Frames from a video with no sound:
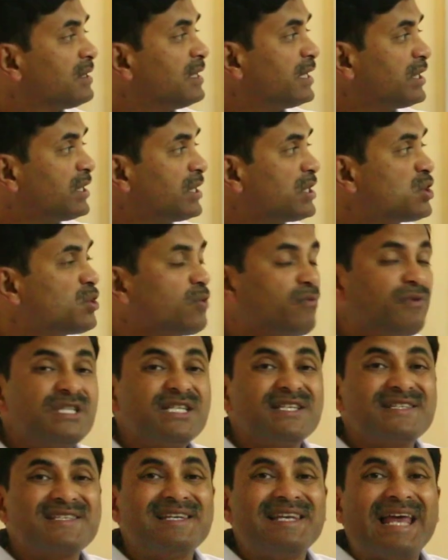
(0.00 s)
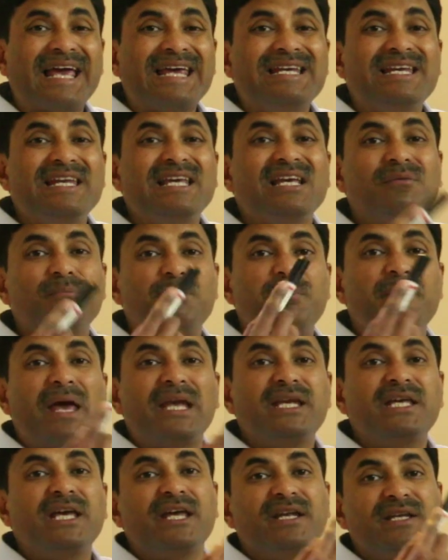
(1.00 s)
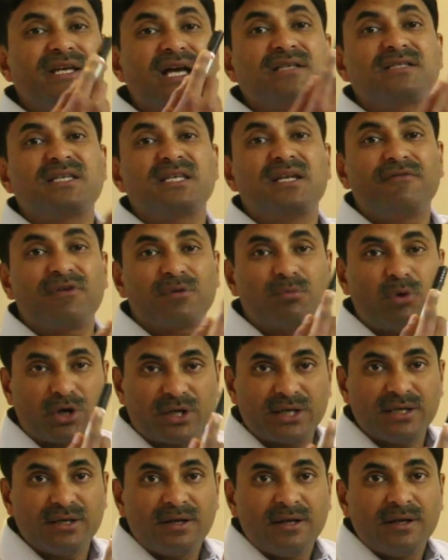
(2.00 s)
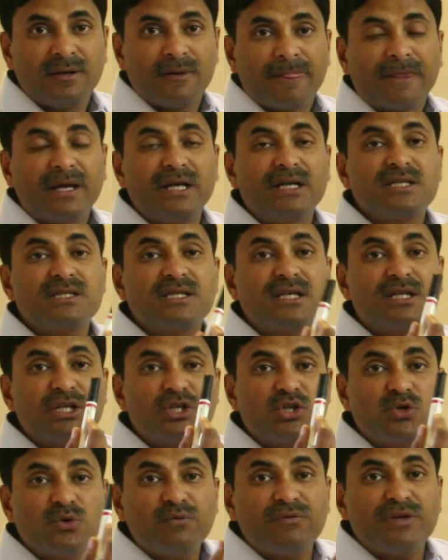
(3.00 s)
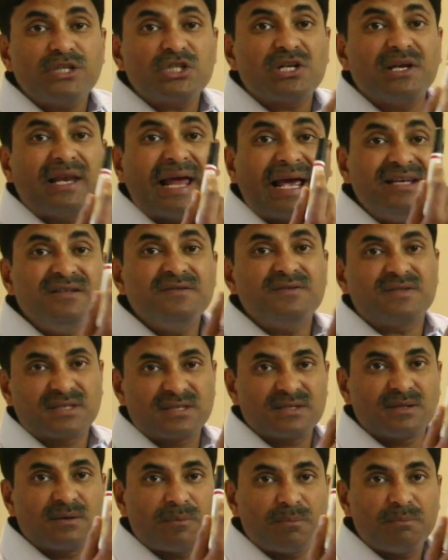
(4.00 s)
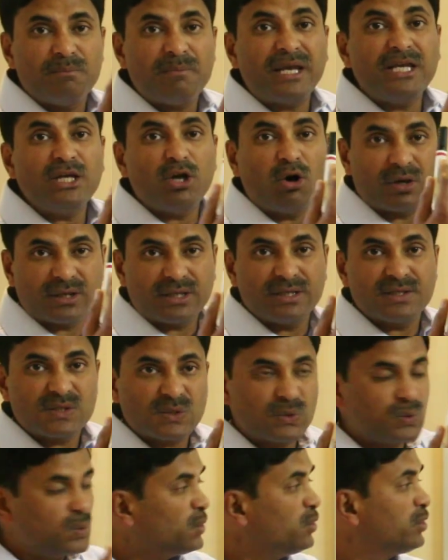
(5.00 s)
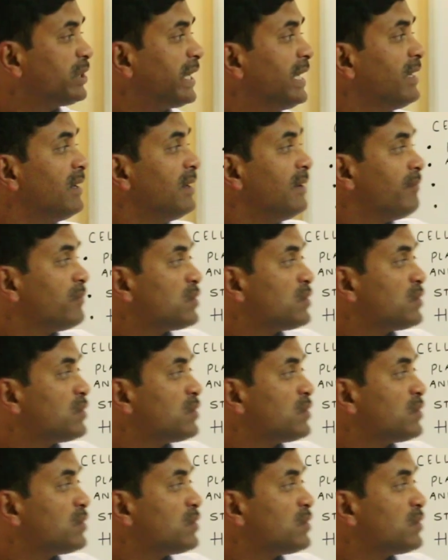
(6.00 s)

the tissue which is lining many areas in our body. It is a tissue which lines many organs. Okay,